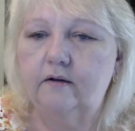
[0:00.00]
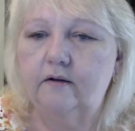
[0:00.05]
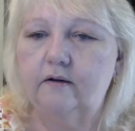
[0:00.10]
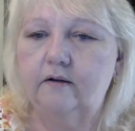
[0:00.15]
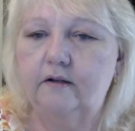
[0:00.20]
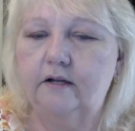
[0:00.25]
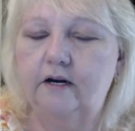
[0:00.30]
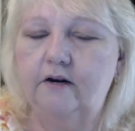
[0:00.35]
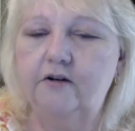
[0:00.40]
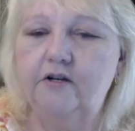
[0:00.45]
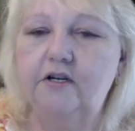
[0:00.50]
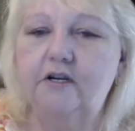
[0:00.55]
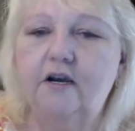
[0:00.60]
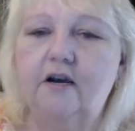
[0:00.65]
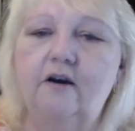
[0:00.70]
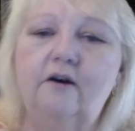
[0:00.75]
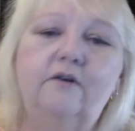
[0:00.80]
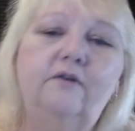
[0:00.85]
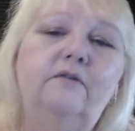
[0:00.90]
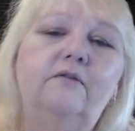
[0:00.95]
There you
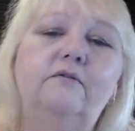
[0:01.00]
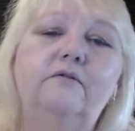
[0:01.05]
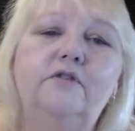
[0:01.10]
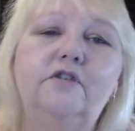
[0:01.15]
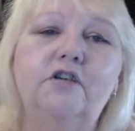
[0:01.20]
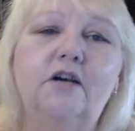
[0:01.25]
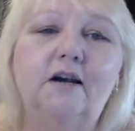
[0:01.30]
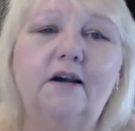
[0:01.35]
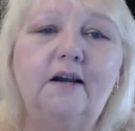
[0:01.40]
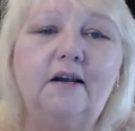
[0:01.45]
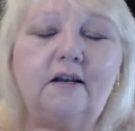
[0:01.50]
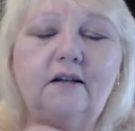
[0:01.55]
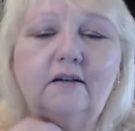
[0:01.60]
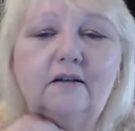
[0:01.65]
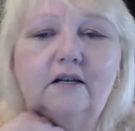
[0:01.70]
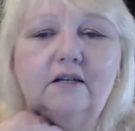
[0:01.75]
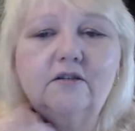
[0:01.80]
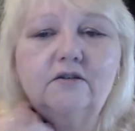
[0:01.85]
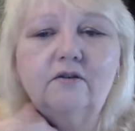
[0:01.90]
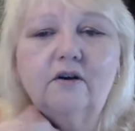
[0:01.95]
go, Jay.
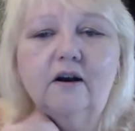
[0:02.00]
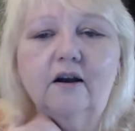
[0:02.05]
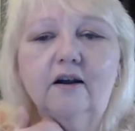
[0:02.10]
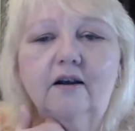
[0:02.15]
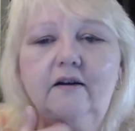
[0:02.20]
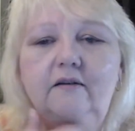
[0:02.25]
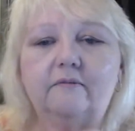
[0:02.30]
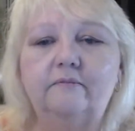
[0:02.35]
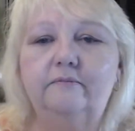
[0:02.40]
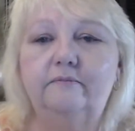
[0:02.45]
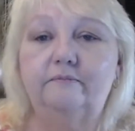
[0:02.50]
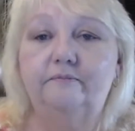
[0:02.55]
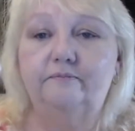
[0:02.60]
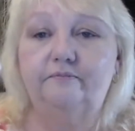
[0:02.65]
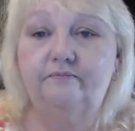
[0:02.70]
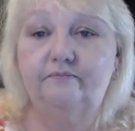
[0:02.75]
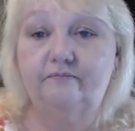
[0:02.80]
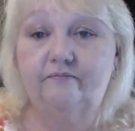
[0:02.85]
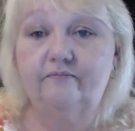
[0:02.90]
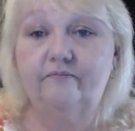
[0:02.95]
That's right.
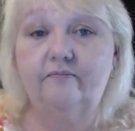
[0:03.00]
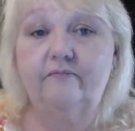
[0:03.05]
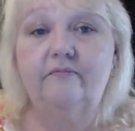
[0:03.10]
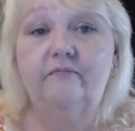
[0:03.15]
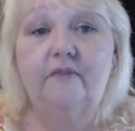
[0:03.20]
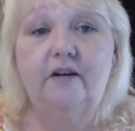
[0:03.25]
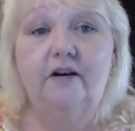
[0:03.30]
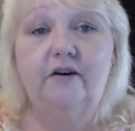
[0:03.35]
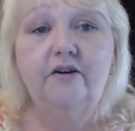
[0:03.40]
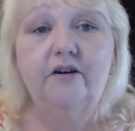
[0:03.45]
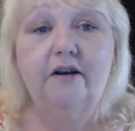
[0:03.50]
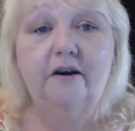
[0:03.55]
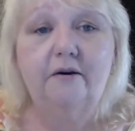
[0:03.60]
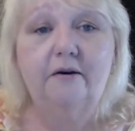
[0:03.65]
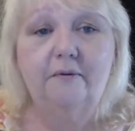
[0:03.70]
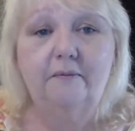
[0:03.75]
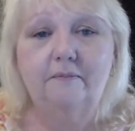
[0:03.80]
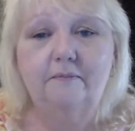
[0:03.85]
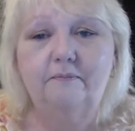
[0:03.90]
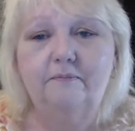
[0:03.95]
There you
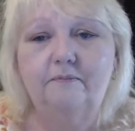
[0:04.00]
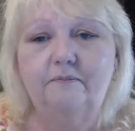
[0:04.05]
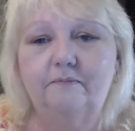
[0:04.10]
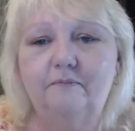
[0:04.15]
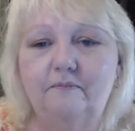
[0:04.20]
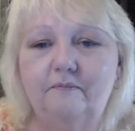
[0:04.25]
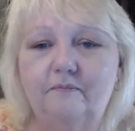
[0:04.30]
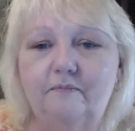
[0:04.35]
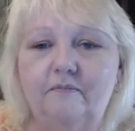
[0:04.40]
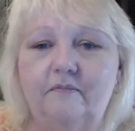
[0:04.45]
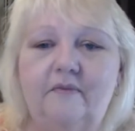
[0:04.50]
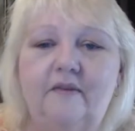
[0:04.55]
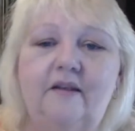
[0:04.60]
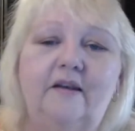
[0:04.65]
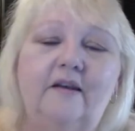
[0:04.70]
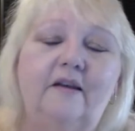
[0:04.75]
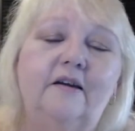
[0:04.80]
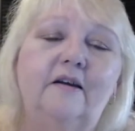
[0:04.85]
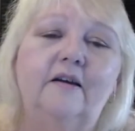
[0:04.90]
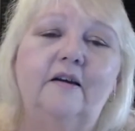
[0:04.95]
go.
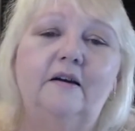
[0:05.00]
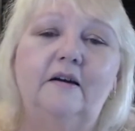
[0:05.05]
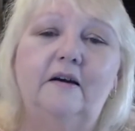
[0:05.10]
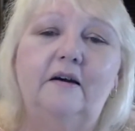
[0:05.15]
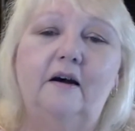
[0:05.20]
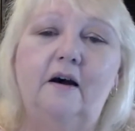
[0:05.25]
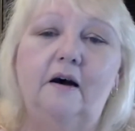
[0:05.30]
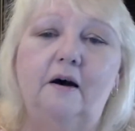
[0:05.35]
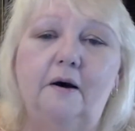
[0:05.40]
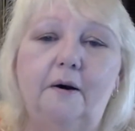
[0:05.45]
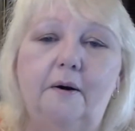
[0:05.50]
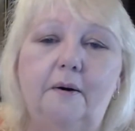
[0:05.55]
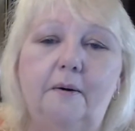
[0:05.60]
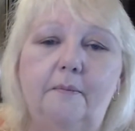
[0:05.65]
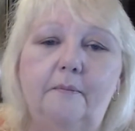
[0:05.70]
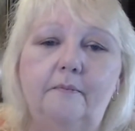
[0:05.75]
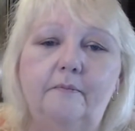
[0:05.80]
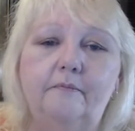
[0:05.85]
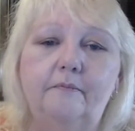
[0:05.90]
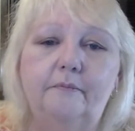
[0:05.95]

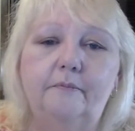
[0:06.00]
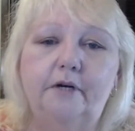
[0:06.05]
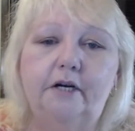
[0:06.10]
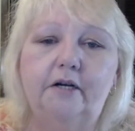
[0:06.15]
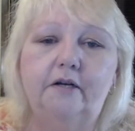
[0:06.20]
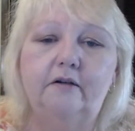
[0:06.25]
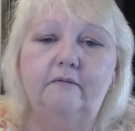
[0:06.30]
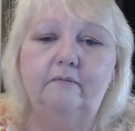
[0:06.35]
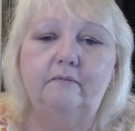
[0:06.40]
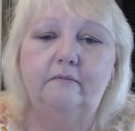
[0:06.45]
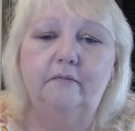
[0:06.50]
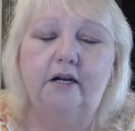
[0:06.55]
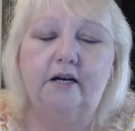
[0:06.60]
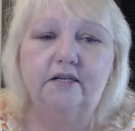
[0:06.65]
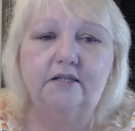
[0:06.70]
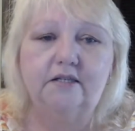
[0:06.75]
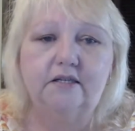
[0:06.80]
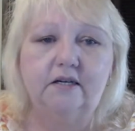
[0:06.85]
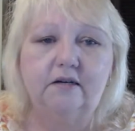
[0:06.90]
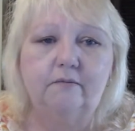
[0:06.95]
But like I
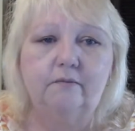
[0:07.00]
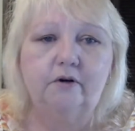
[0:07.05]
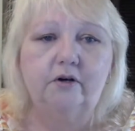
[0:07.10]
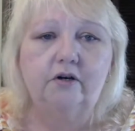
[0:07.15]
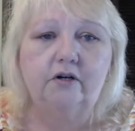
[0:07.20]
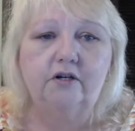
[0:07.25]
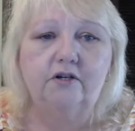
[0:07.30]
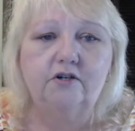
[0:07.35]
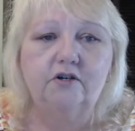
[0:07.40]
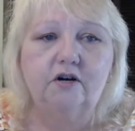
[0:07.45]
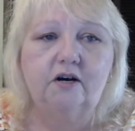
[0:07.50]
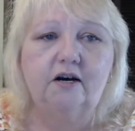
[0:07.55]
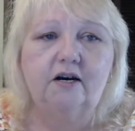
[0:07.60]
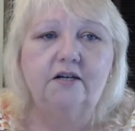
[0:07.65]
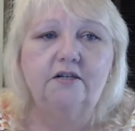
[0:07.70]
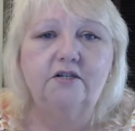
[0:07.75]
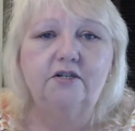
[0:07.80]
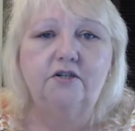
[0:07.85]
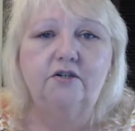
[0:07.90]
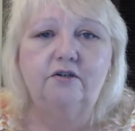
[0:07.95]
said, we're going to try
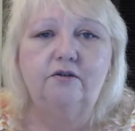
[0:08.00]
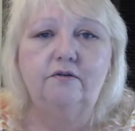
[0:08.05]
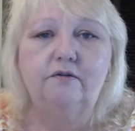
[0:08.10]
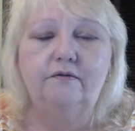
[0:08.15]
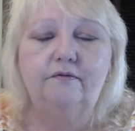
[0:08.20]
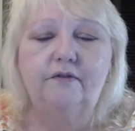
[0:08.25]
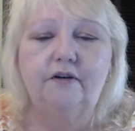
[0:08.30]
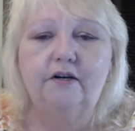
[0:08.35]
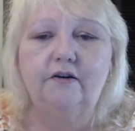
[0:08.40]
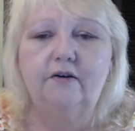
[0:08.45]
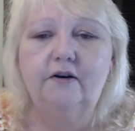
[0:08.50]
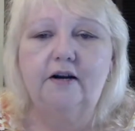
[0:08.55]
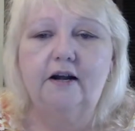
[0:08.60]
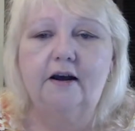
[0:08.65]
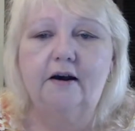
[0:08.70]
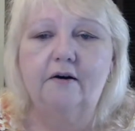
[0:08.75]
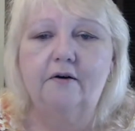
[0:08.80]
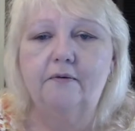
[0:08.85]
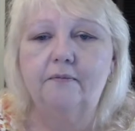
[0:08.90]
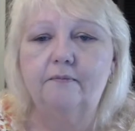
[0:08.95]
to figure it
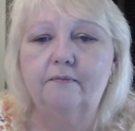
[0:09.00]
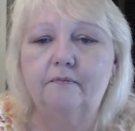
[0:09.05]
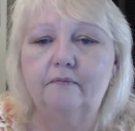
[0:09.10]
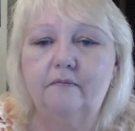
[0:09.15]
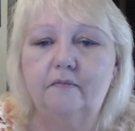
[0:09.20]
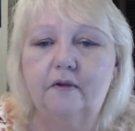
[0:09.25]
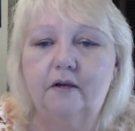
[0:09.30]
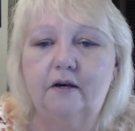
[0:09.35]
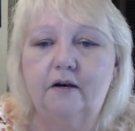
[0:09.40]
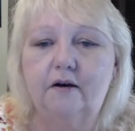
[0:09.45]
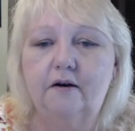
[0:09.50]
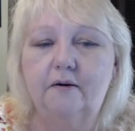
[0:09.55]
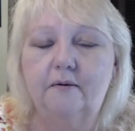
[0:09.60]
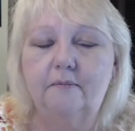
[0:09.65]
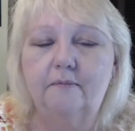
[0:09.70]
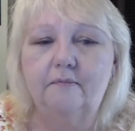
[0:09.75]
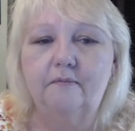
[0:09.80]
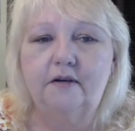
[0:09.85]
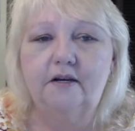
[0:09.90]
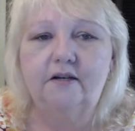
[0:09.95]
out.
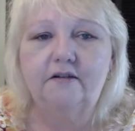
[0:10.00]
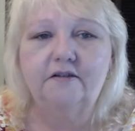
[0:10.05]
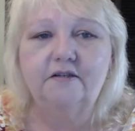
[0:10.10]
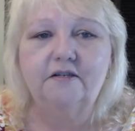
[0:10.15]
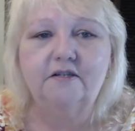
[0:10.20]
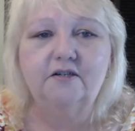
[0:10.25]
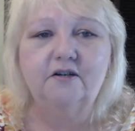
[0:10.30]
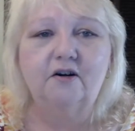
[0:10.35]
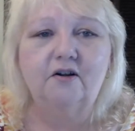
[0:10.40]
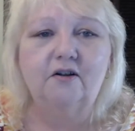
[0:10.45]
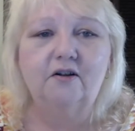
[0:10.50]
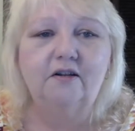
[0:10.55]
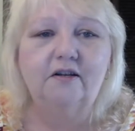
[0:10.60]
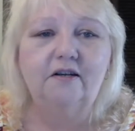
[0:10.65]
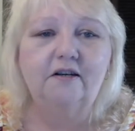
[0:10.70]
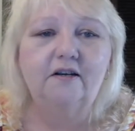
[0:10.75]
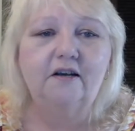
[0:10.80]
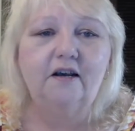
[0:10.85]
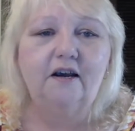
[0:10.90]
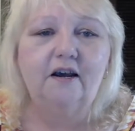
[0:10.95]

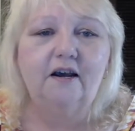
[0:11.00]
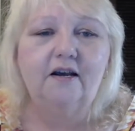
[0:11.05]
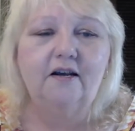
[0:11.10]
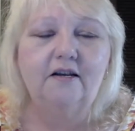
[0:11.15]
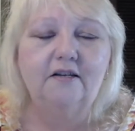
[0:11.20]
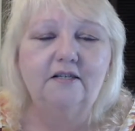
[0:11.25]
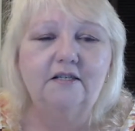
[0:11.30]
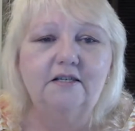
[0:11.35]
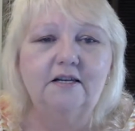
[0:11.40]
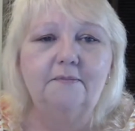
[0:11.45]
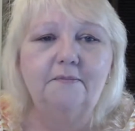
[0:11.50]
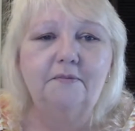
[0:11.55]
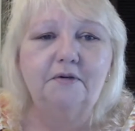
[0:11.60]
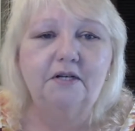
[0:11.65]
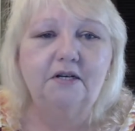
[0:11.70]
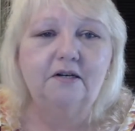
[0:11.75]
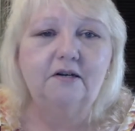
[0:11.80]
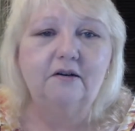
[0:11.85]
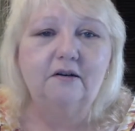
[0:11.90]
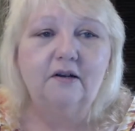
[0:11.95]
Installing a
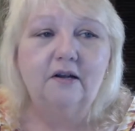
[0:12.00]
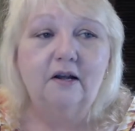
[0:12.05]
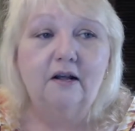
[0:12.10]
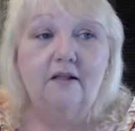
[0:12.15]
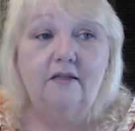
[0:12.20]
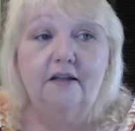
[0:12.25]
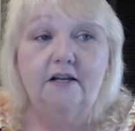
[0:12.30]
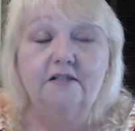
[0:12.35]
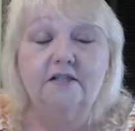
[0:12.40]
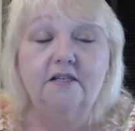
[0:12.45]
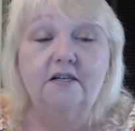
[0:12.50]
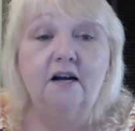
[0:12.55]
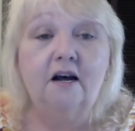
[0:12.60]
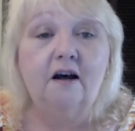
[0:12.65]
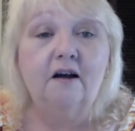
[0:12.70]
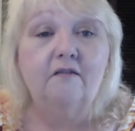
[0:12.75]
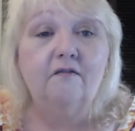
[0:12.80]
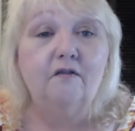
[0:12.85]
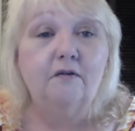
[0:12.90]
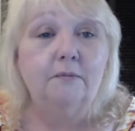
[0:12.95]
septic that's
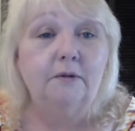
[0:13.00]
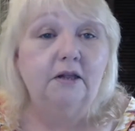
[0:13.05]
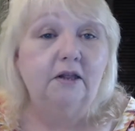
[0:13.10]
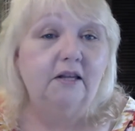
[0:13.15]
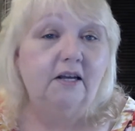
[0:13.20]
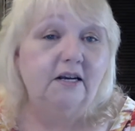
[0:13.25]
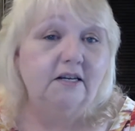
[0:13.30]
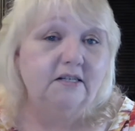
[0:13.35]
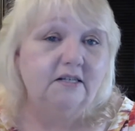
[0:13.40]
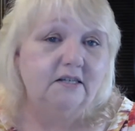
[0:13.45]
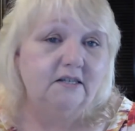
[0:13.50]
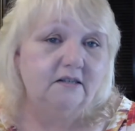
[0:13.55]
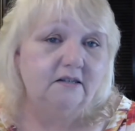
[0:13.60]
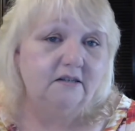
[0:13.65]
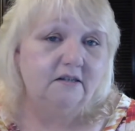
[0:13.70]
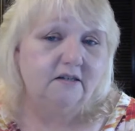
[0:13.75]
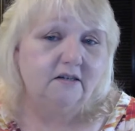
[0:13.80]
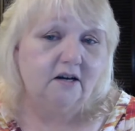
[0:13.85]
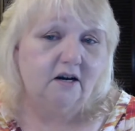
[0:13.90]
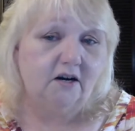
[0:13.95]
not from a
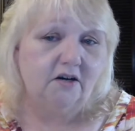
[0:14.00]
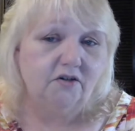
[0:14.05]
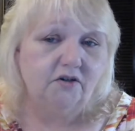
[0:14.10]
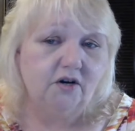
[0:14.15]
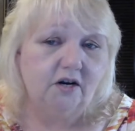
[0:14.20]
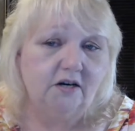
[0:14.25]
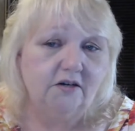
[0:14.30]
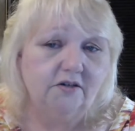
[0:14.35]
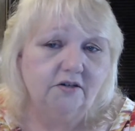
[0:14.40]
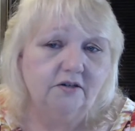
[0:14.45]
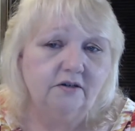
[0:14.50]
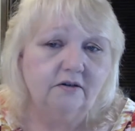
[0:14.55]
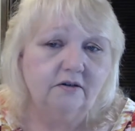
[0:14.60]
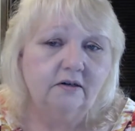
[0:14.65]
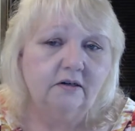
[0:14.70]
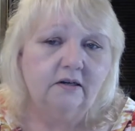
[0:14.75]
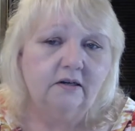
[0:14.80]
licensed contractor.